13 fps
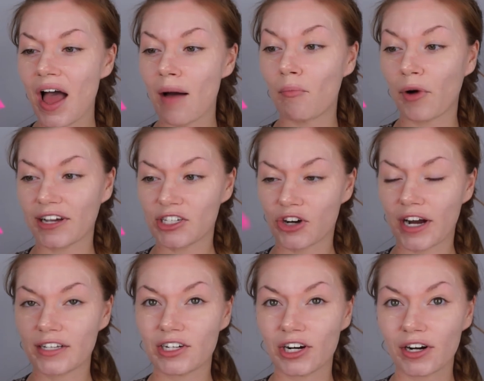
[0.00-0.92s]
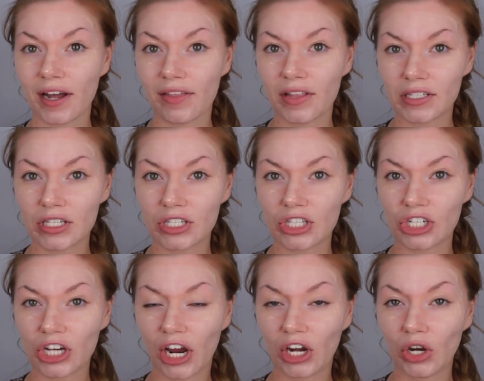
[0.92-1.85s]
Moisturizer. And this is the
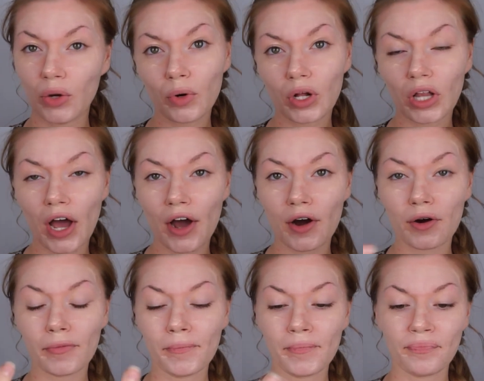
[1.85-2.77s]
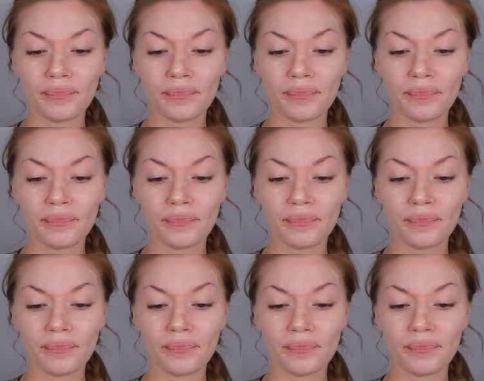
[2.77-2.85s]
shade Nude Glow.